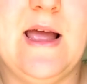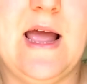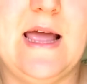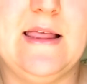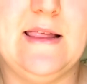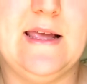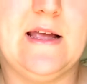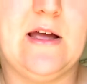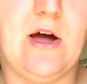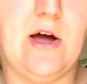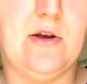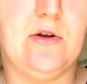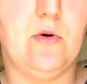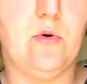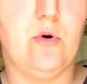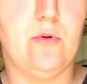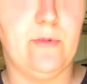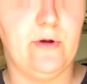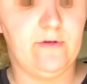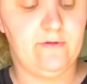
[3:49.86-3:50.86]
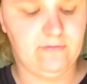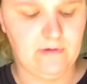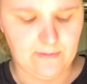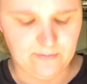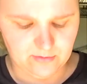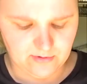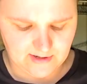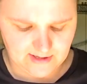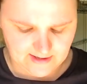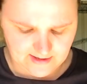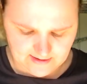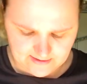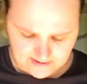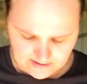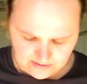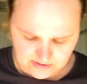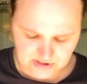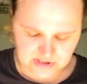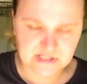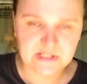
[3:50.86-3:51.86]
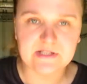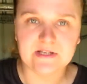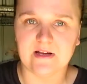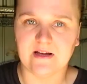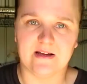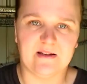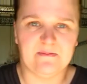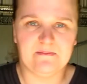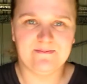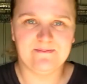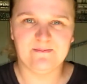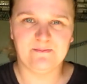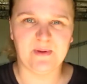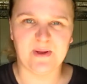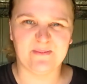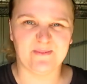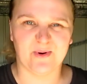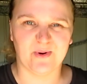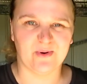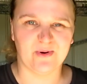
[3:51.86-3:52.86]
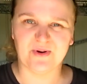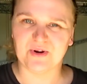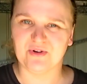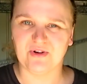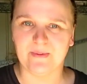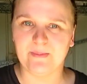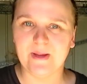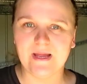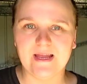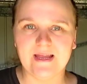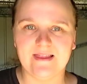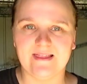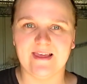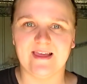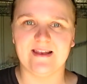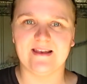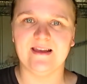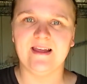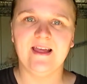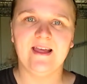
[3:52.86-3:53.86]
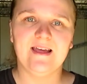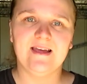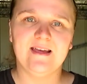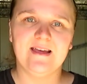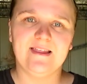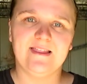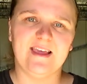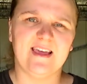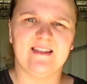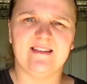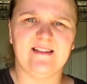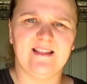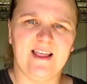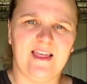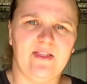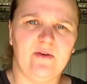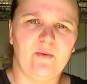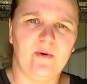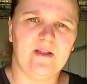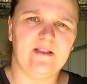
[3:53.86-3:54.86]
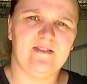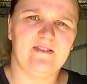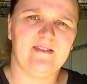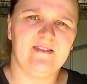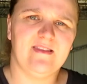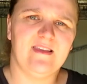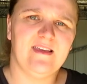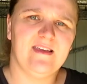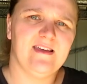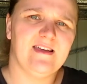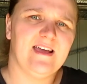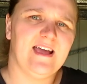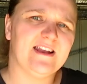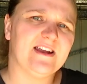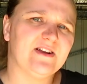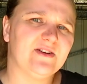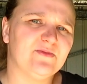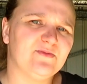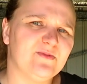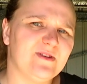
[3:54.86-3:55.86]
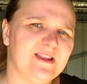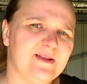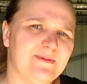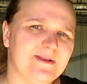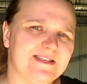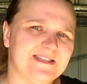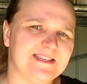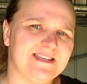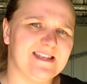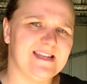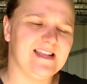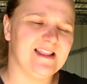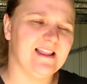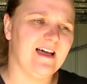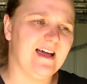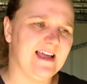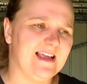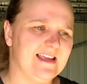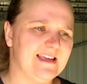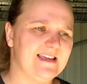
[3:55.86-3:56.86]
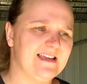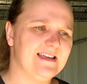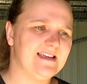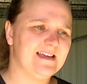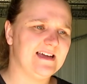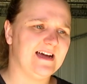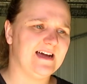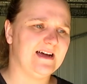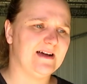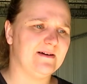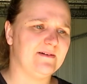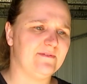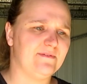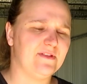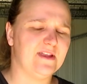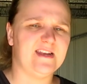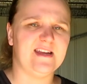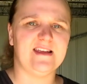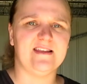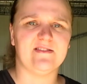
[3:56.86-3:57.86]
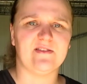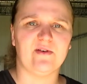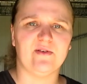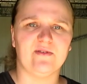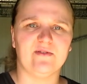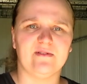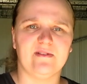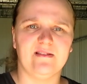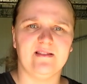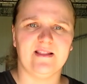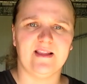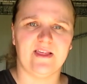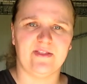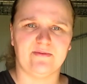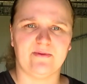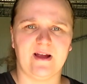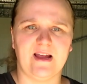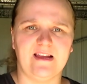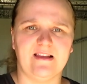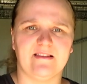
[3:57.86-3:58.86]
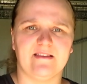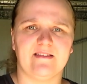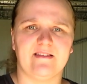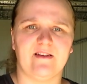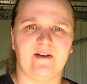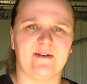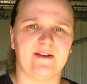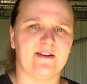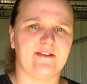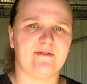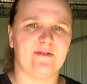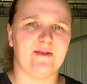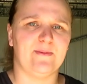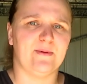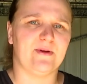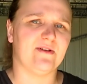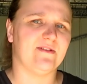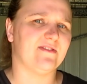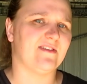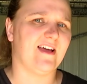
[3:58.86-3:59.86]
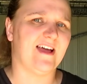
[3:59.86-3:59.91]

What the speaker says: and they're kind of almost rubbery. They're just a bit more grippy than the other leather ones. And I didn't really particularly like Flinny's old leather reins, honestly, because